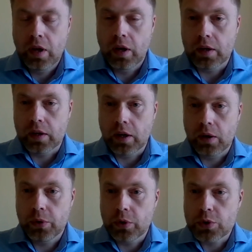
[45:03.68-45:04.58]
How
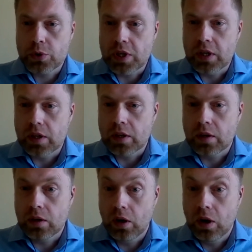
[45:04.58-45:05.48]
do you see,
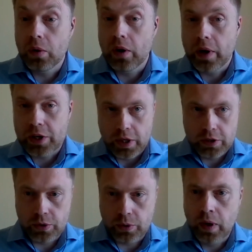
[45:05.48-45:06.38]
oh, actually
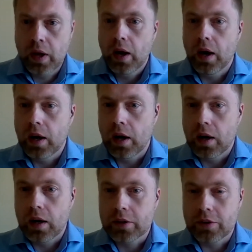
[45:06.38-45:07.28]
two.
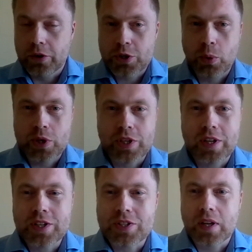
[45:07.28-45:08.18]
The first question
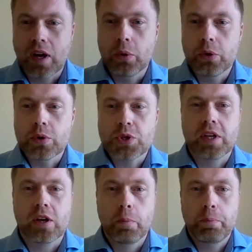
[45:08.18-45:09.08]
is, how do you see
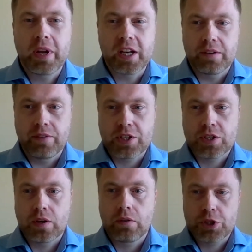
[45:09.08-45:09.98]
the competitiveness
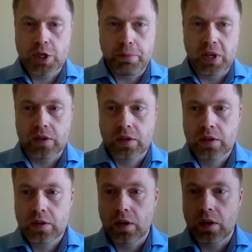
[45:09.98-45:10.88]
of shipping
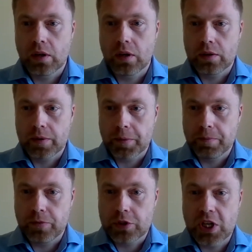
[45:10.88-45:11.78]

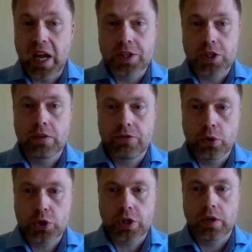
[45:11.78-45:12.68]
change in the
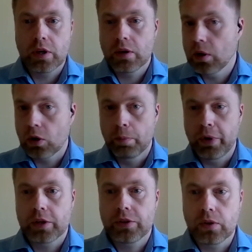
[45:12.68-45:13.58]
future
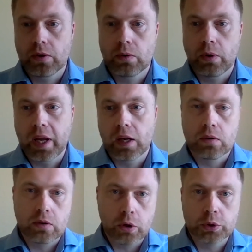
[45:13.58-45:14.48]
compared to rail or
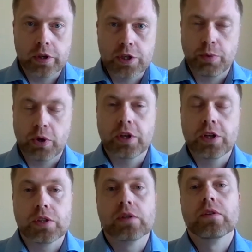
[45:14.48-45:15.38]
road transportation?